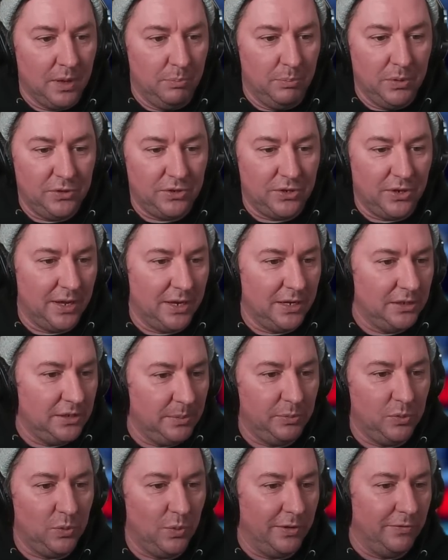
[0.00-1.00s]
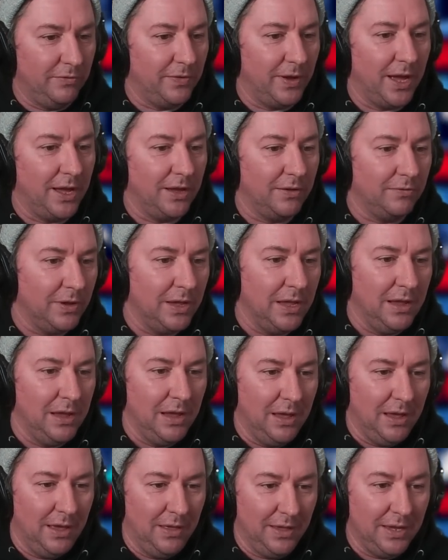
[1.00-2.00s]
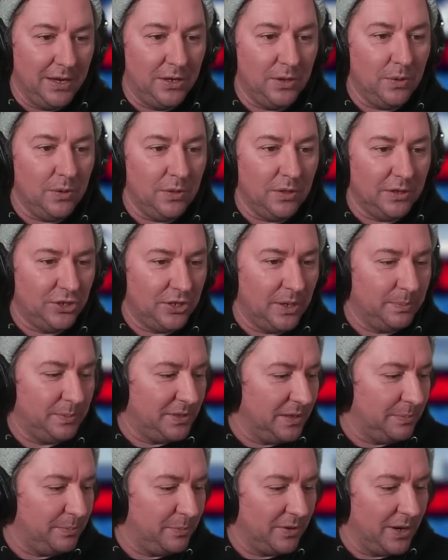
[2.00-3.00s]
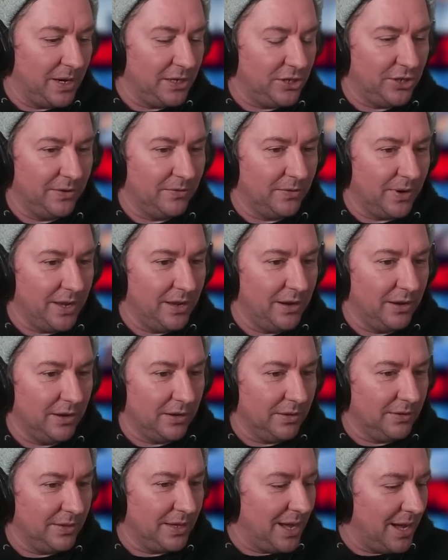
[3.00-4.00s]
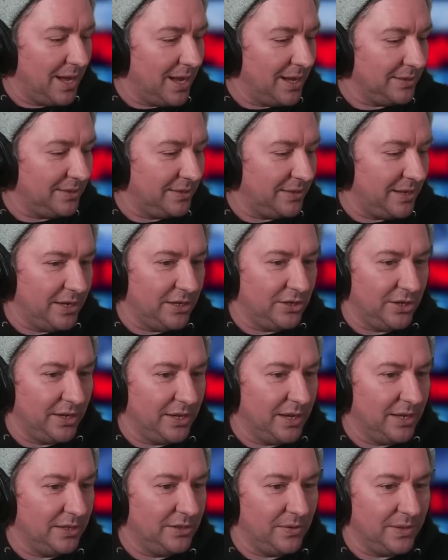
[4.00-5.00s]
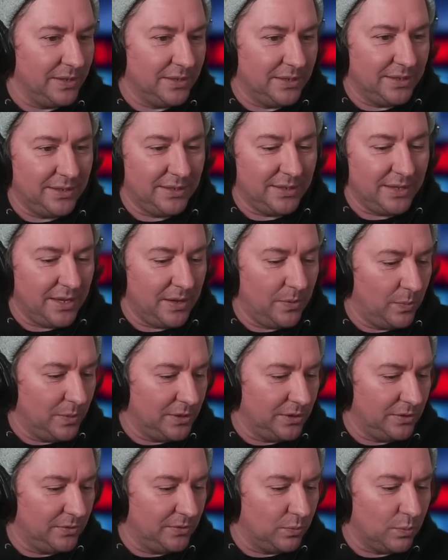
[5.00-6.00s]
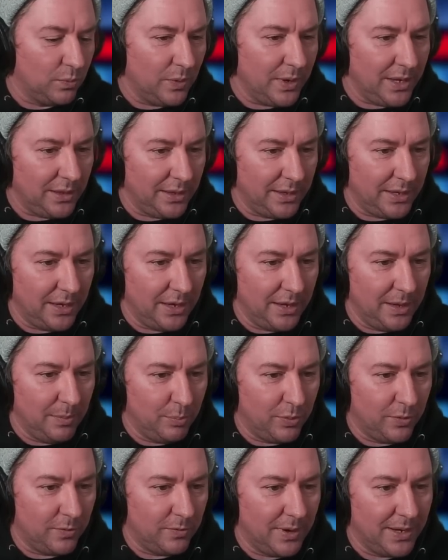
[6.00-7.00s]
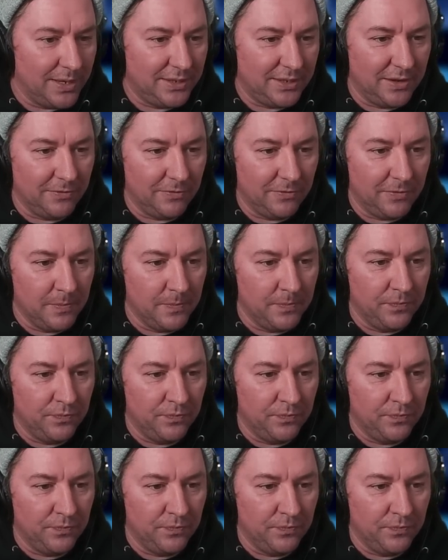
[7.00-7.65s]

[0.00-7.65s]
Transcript: Booster 9, ship 25. They do the ship separation right here, the hot staging, as you can see, which is really impressive.